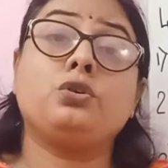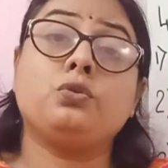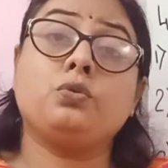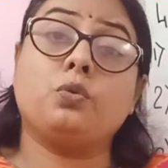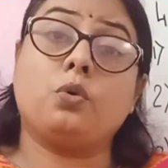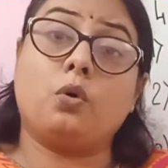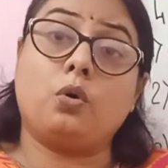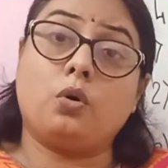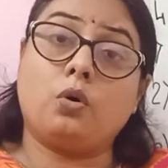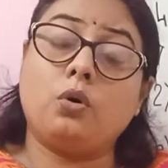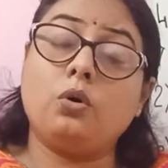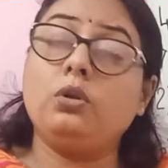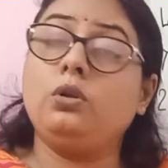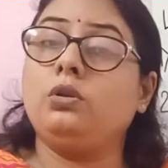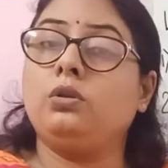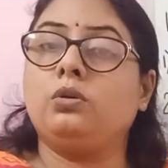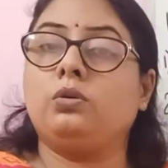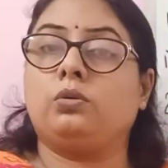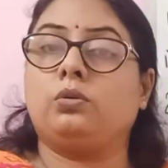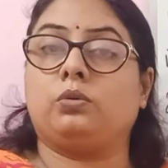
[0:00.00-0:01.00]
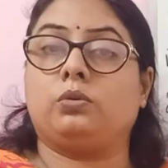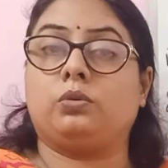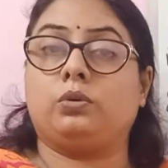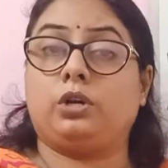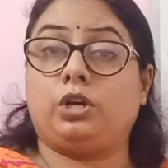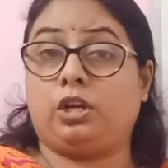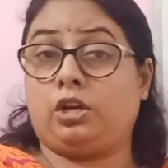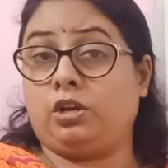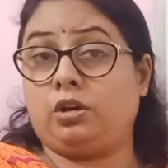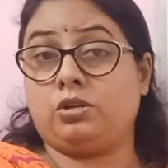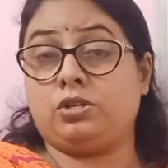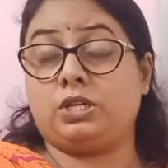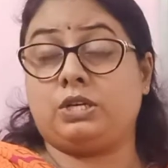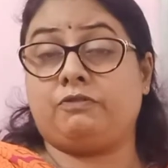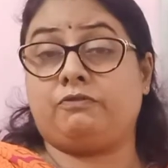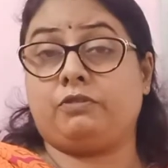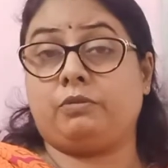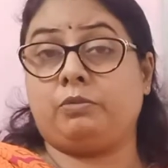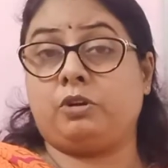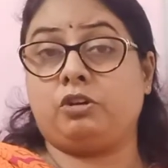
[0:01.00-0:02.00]
You all know
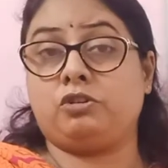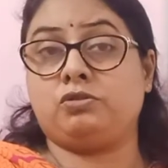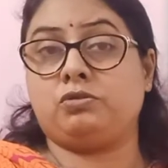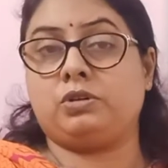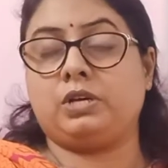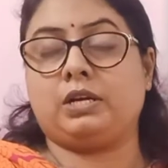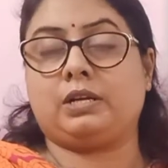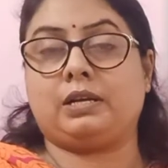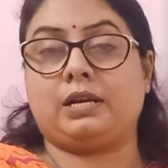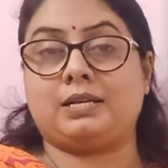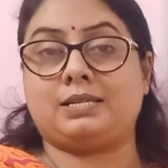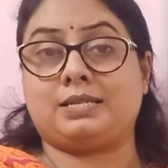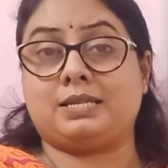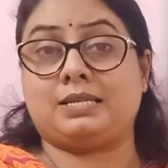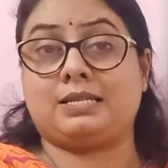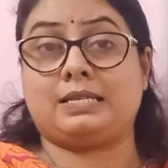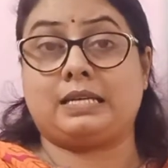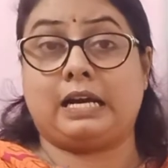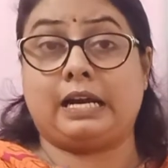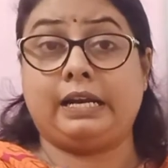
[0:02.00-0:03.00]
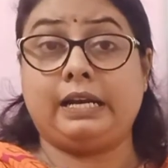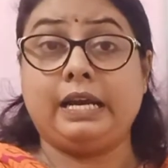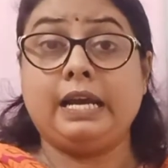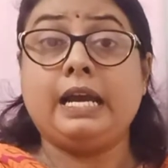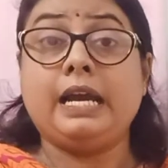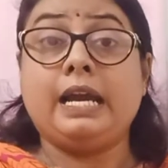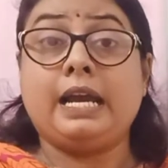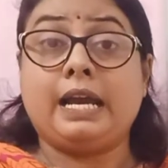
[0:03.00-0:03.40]
from your junior classes that